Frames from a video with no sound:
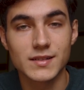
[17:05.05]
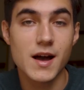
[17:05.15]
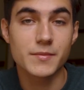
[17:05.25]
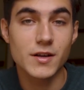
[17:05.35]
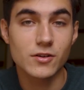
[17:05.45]

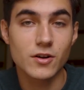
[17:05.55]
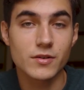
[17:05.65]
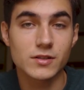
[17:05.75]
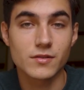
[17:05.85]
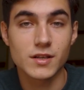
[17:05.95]
I'm now
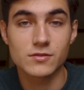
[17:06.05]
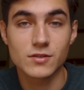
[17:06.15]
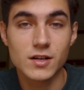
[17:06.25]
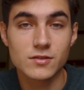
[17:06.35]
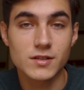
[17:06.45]
going to the
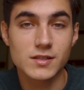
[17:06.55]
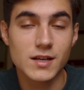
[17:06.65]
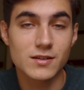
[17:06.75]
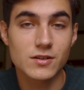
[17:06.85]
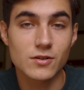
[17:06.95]
introductory
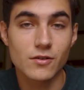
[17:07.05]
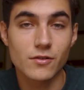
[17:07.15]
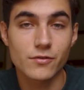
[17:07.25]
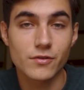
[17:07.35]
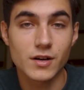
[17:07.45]
session
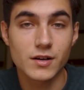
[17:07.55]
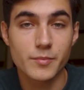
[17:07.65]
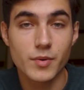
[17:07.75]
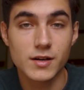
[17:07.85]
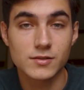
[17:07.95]
of
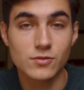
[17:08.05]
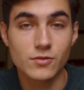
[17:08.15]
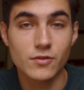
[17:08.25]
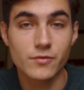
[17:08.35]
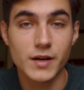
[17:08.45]
part
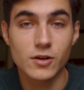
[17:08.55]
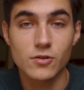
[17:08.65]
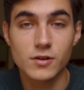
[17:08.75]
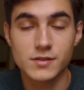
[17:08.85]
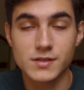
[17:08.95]
2 of my
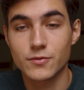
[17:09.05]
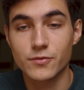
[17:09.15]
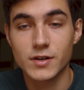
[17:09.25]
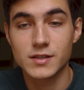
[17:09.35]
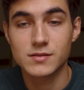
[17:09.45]
course, the
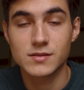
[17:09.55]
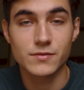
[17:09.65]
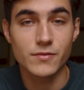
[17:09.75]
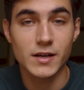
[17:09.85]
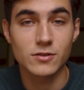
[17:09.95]
first
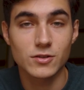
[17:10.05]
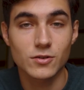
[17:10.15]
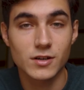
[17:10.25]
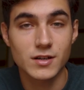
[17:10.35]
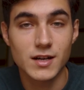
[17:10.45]
faculty
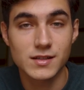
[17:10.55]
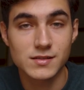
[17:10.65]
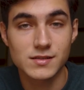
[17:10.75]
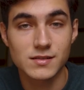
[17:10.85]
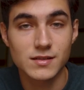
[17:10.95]

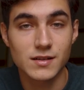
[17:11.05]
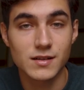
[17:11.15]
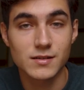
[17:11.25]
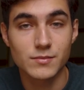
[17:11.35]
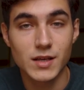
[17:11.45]
organized
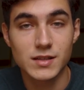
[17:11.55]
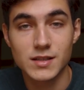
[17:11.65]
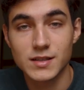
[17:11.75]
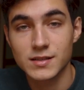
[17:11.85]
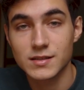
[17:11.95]

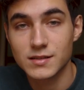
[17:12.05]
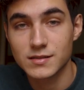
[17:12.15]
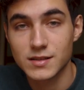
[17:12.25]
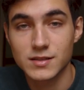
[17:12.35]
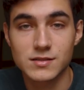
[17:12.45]
meeting
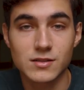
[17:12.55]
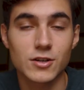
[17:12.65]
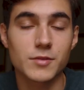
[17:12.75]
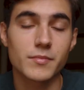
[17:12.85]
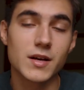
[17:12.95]
this
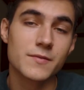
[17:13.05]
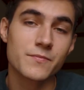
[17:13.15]
term.